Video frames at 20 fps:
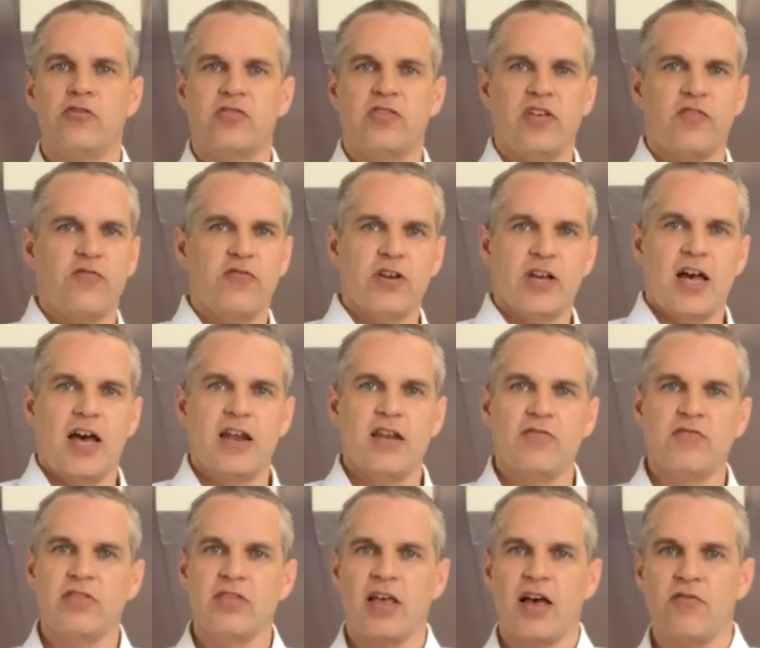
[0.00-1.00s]
different kind
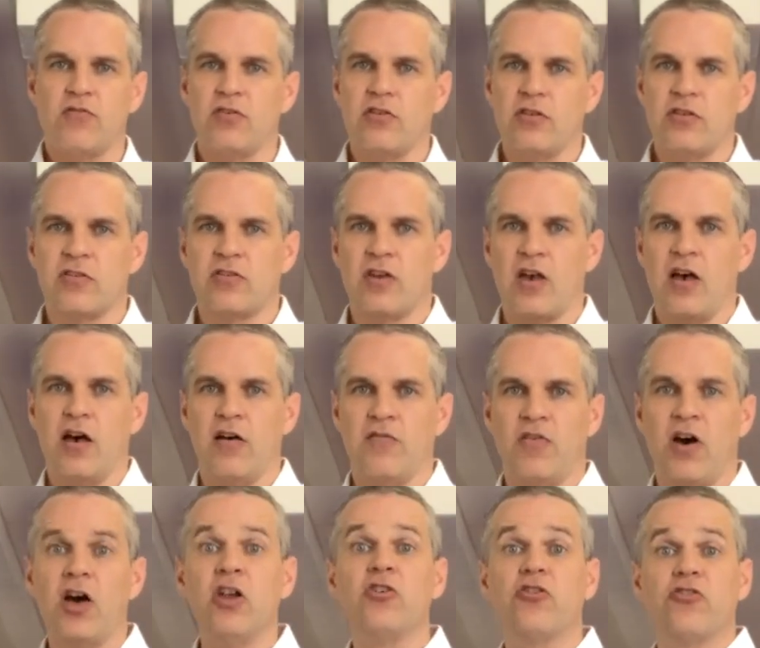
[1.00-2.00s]
of levels of
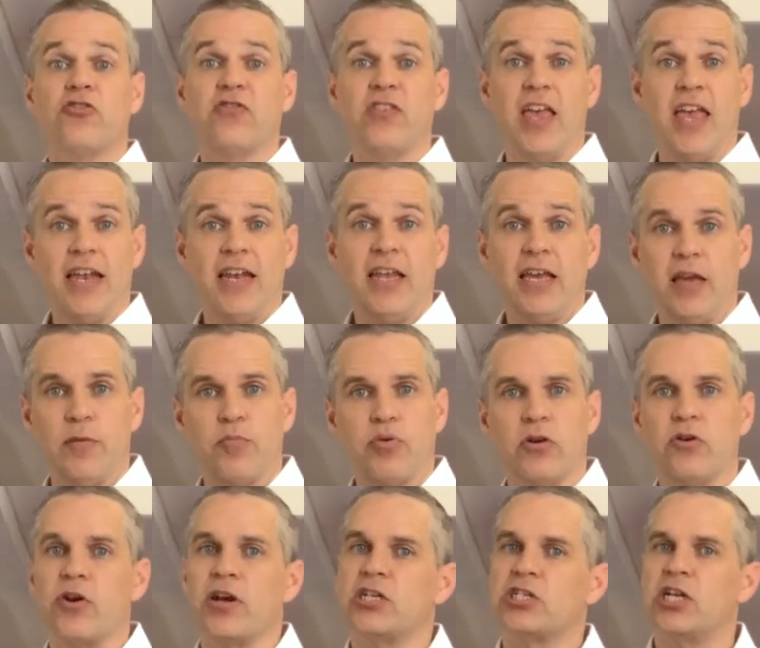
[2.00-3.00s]
understanding and
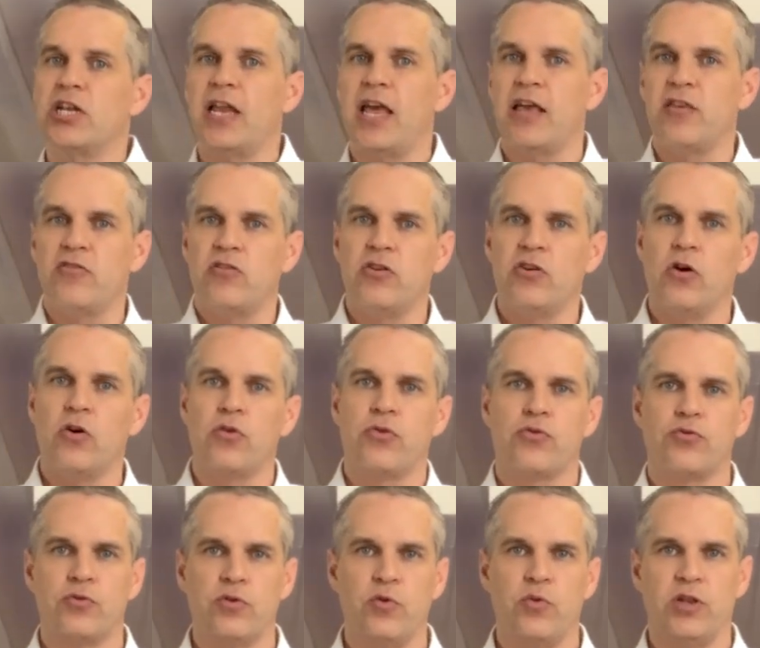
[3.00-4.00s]
progression as you go
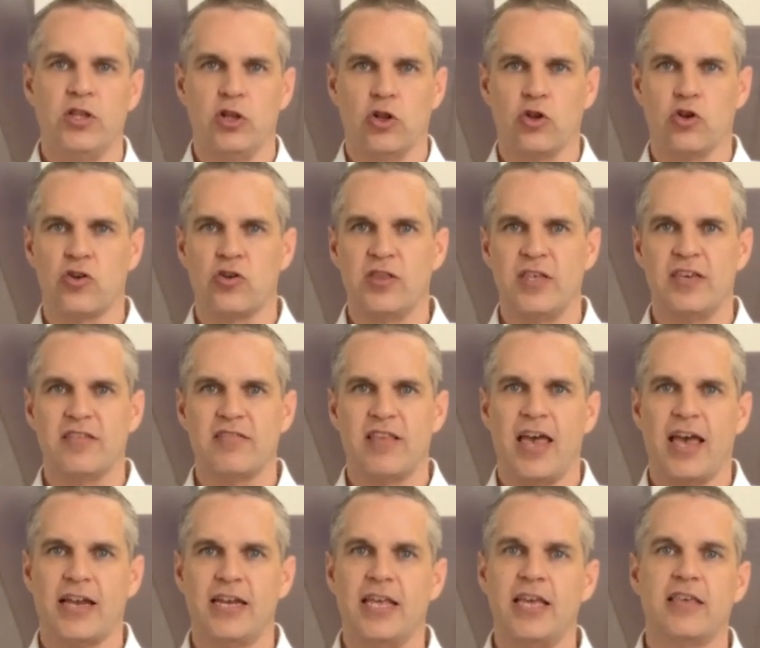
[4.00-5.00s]
through and learn these
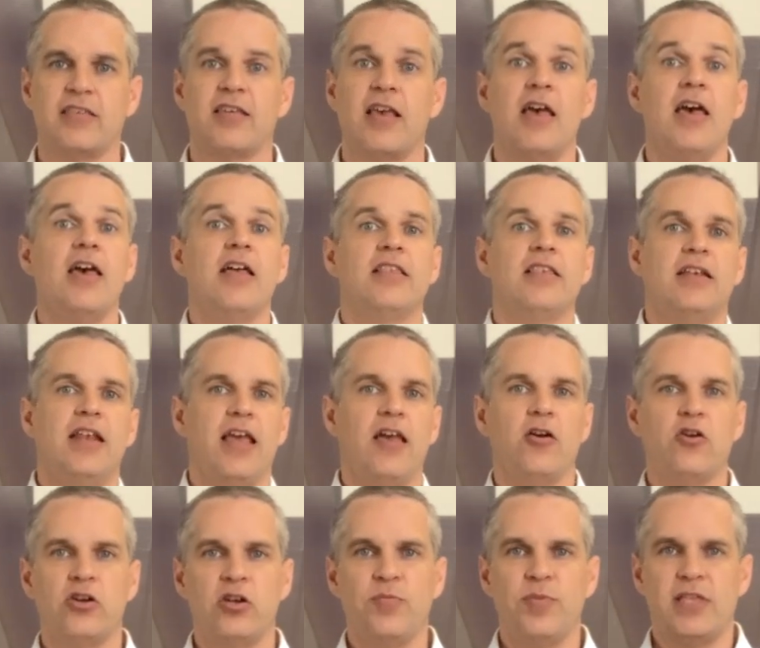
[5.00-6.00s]
techniques. Today,
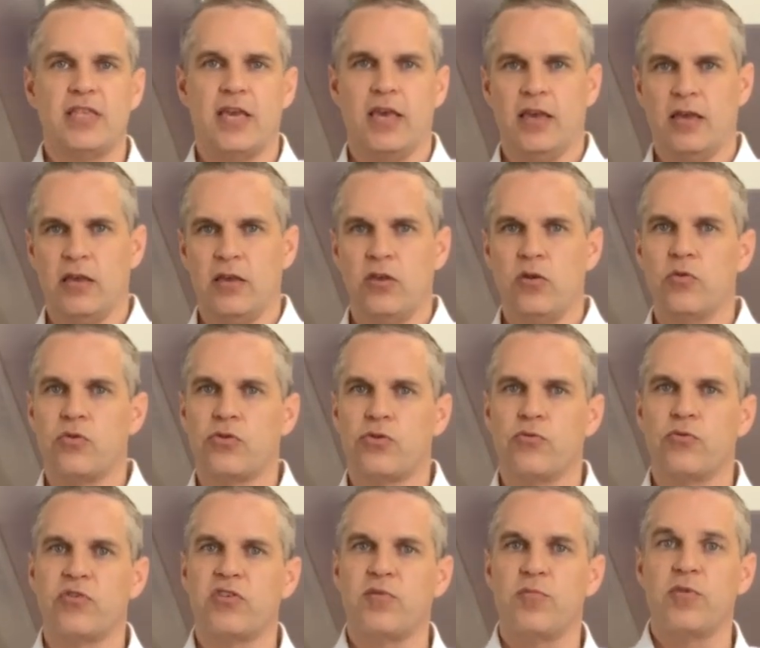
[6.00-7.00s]
I'm going to be taking you
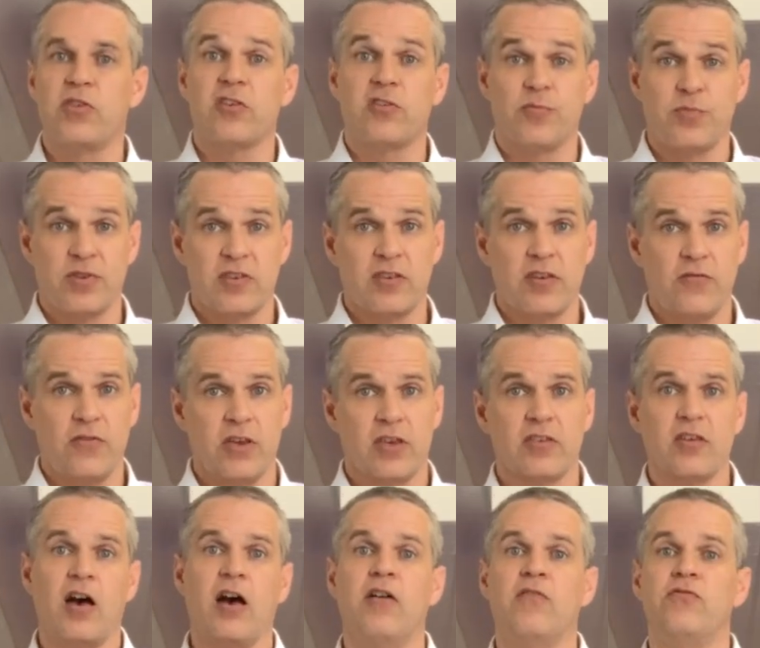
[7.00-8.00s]
through some of the
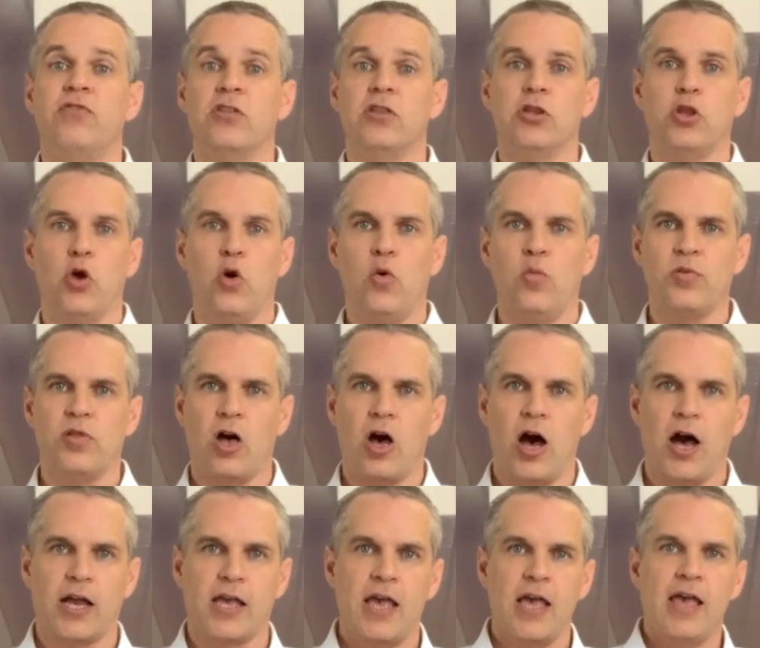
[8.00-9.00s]
specifics of the low
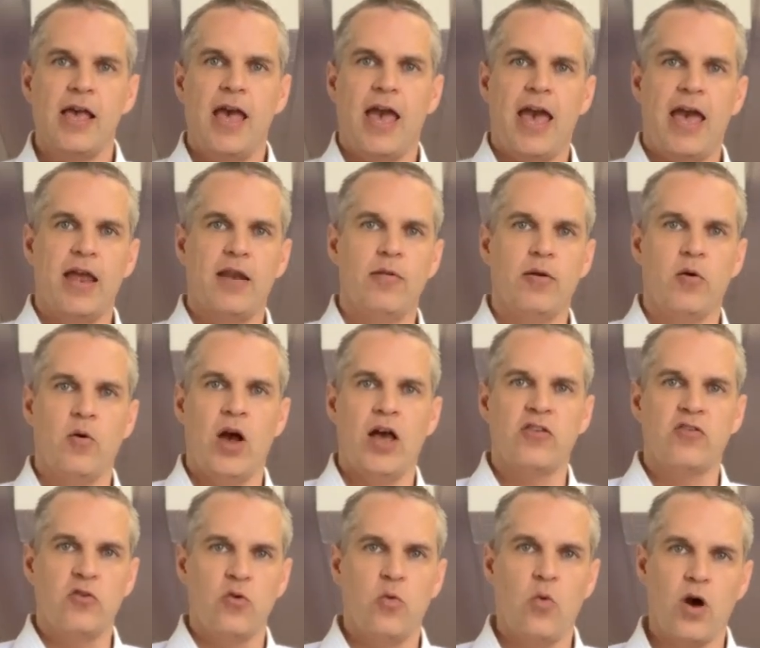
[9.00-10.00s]
block, and
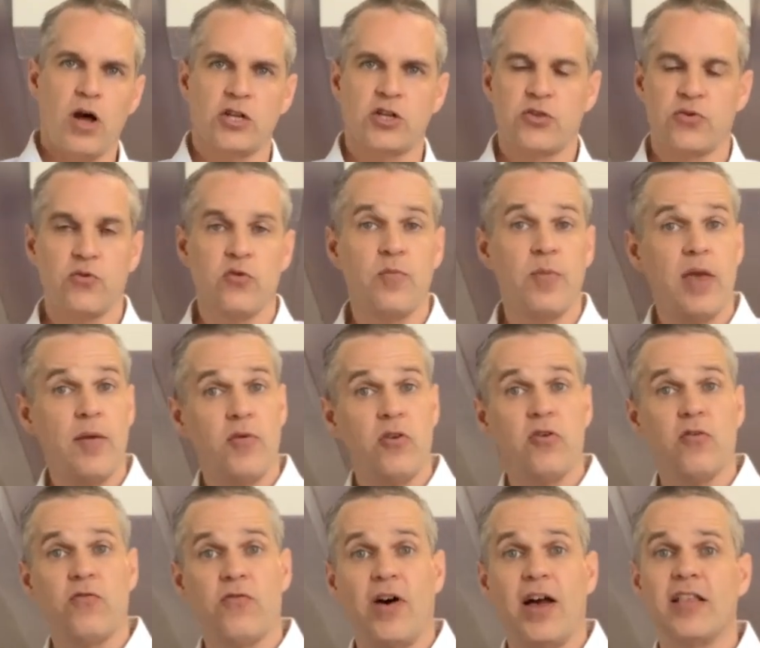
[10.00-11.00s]
as you watch through, maybe
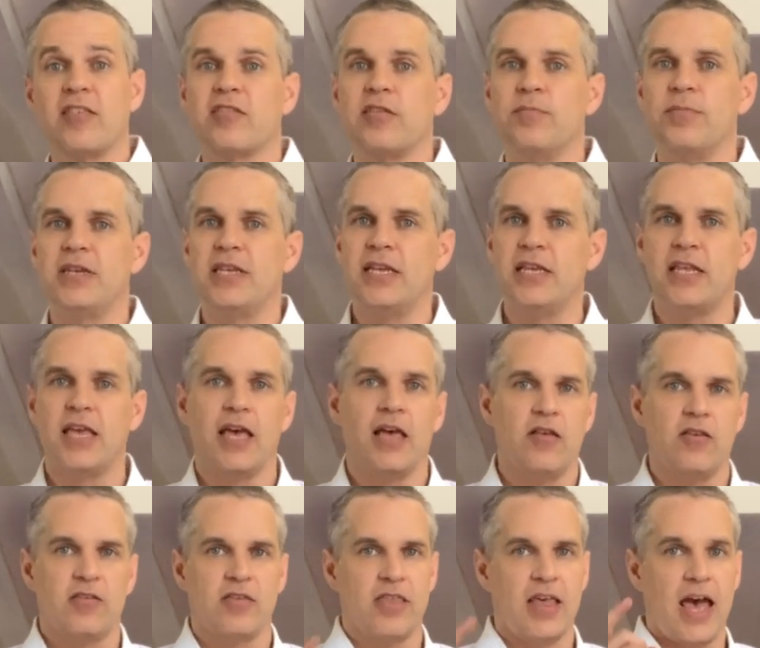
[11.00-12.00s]
you'll find some
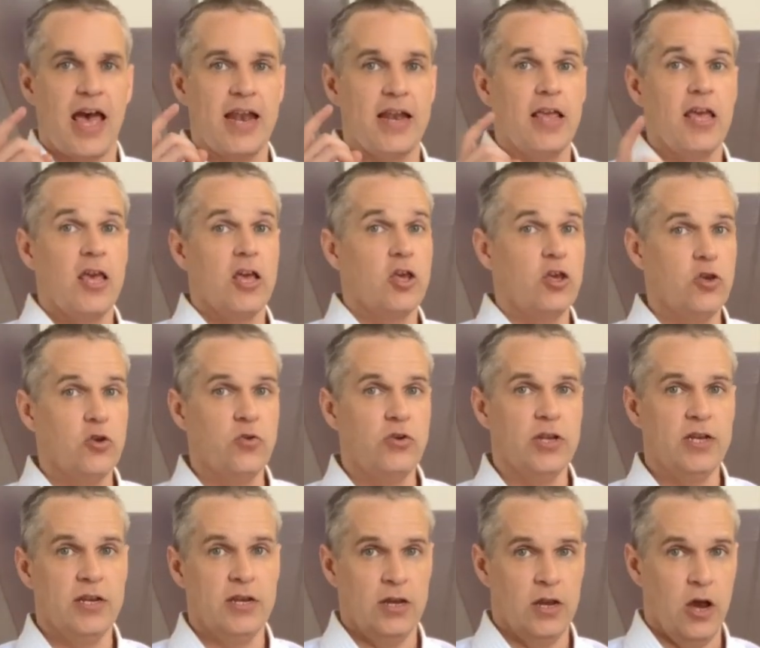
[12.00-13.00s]
details that you
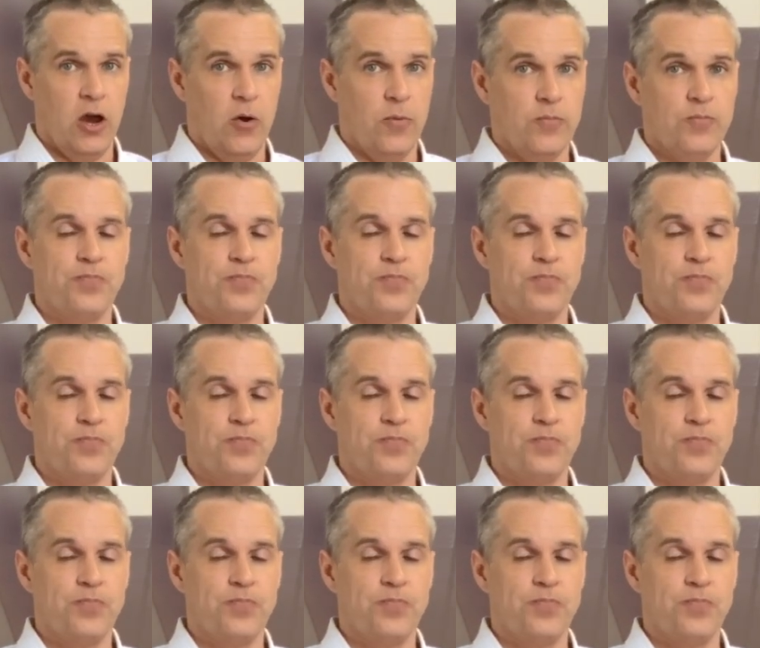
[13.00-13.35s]
didn't know.